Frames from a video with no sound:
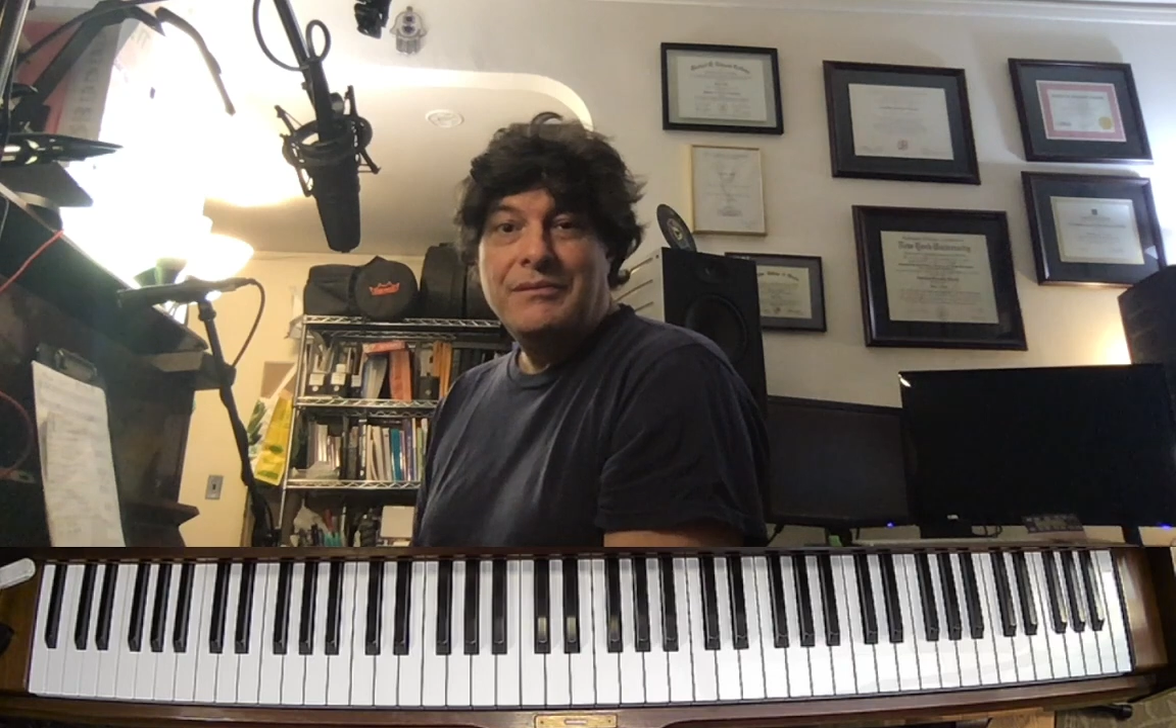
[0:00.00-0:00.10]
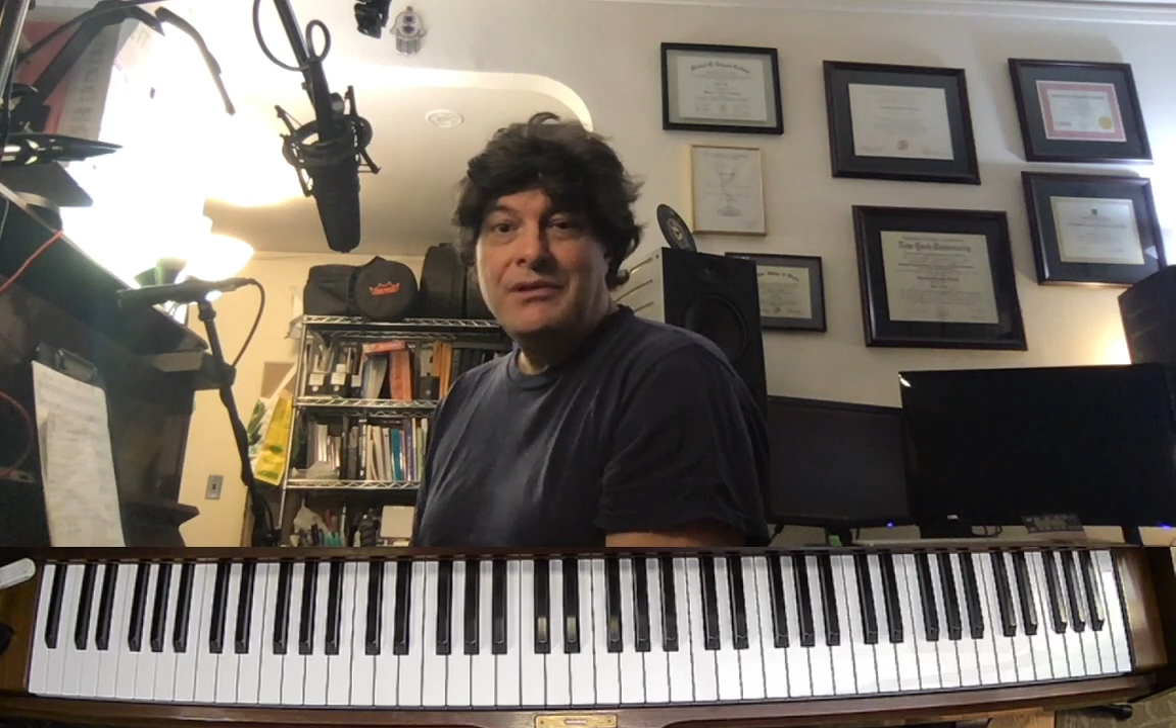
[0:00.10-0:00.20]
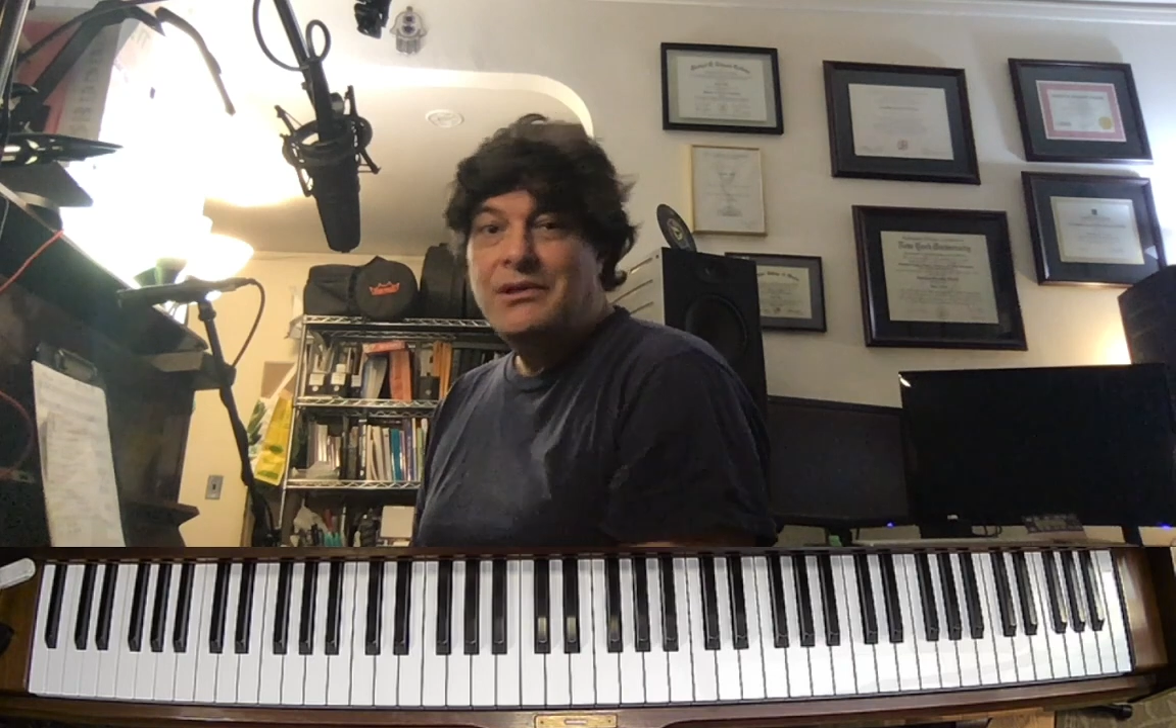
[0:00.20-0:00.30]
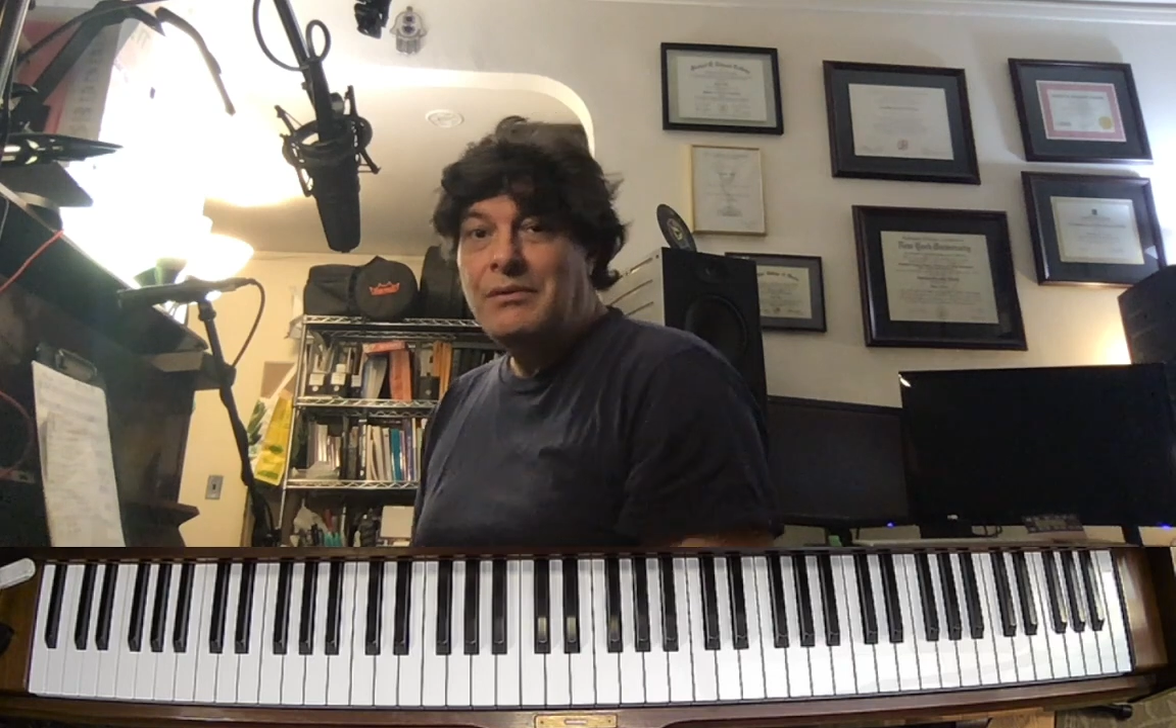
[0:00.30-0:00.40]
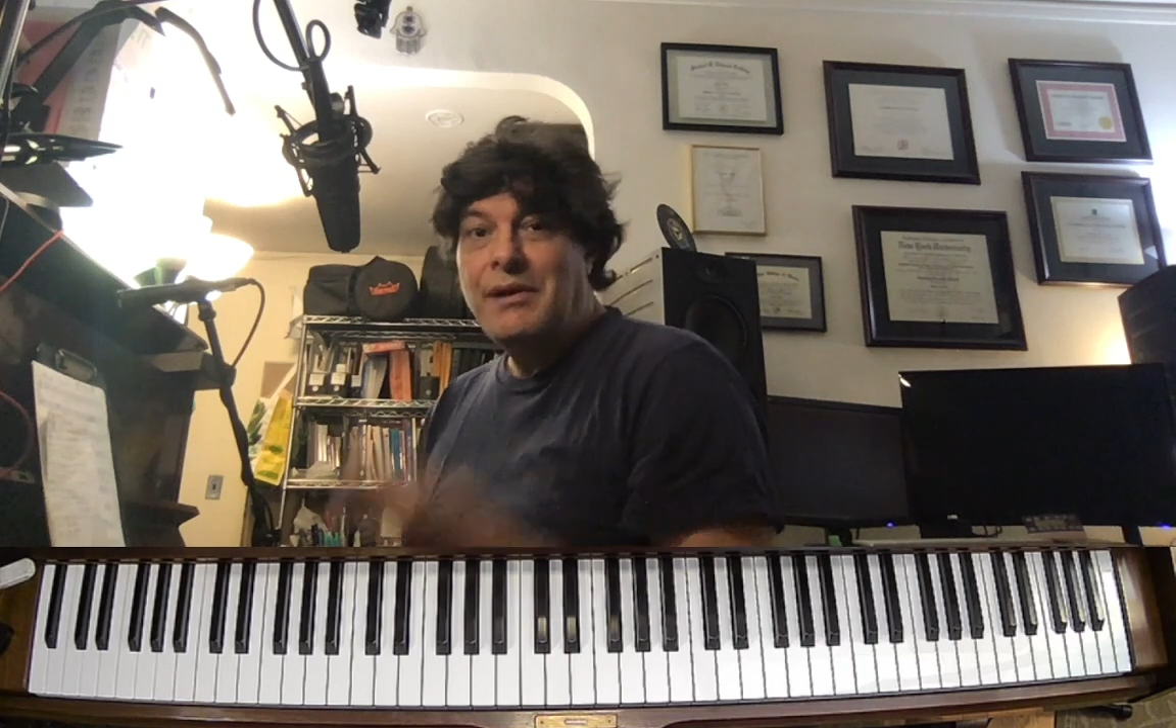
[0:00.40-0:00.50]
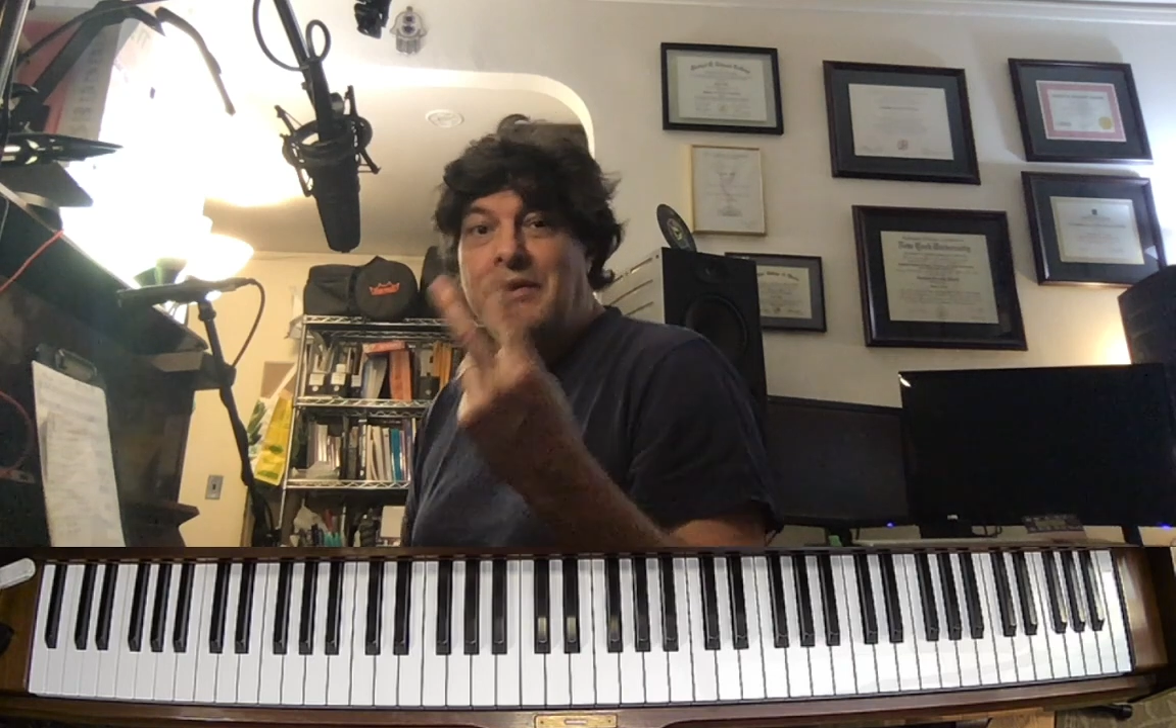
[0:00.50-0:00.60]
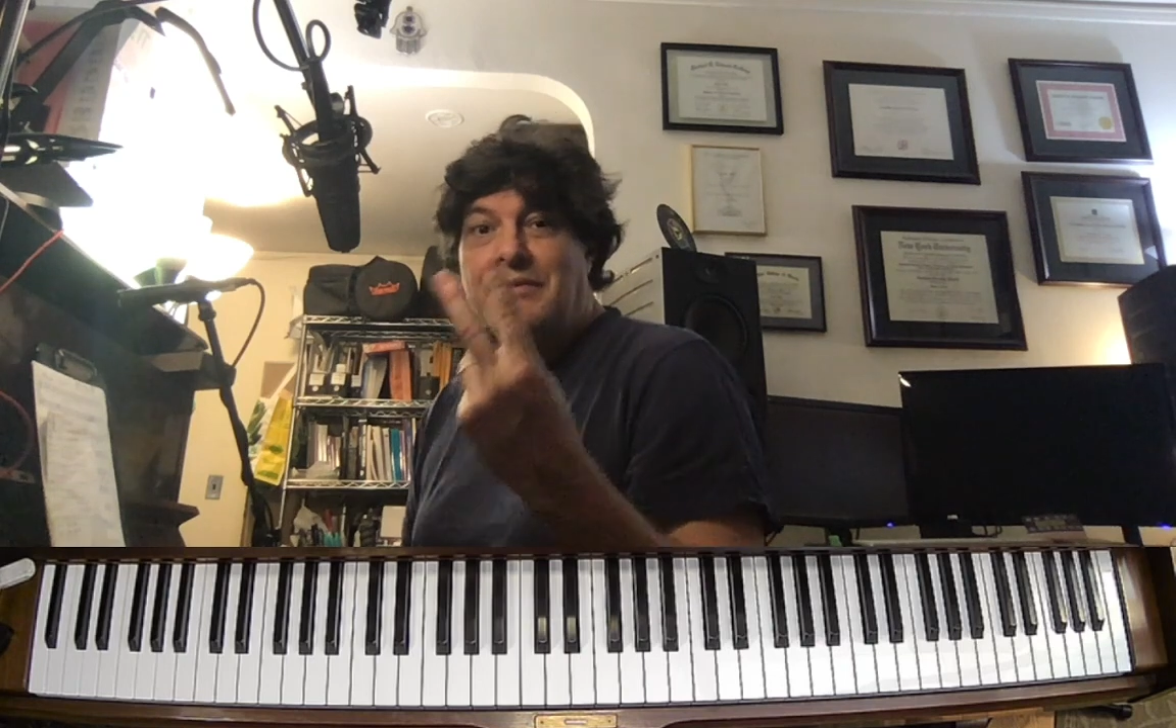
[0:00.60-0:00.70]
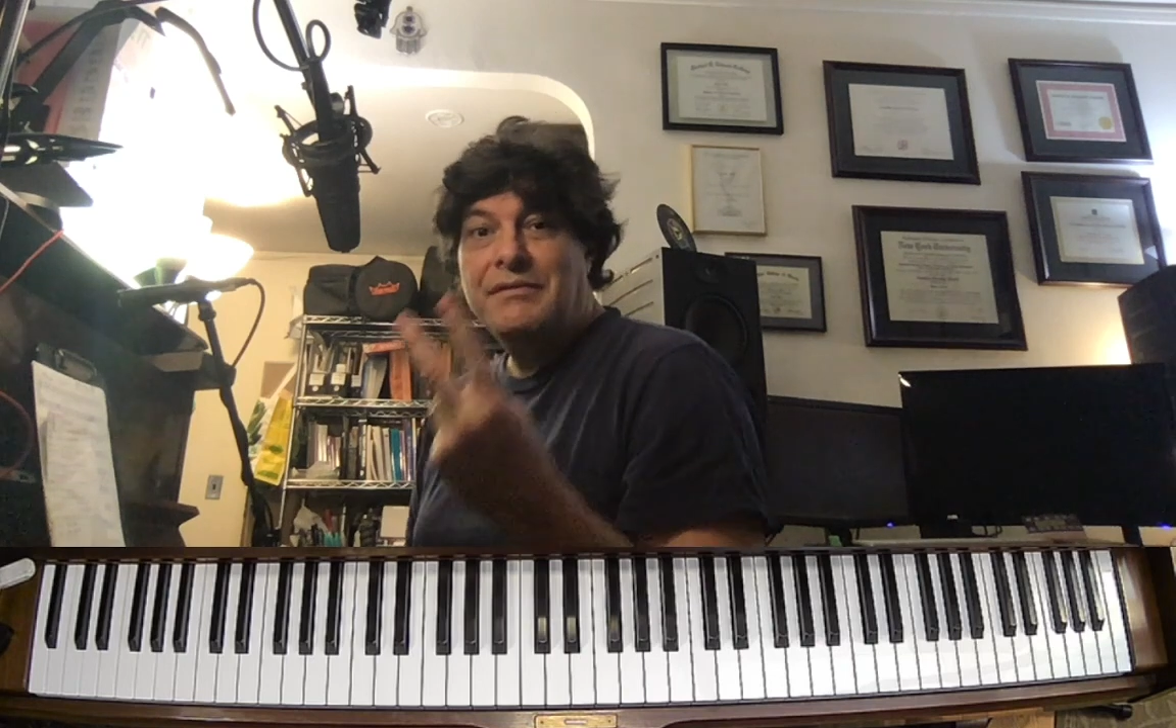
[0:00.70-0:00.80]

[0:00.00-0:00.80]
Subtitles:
2 ways of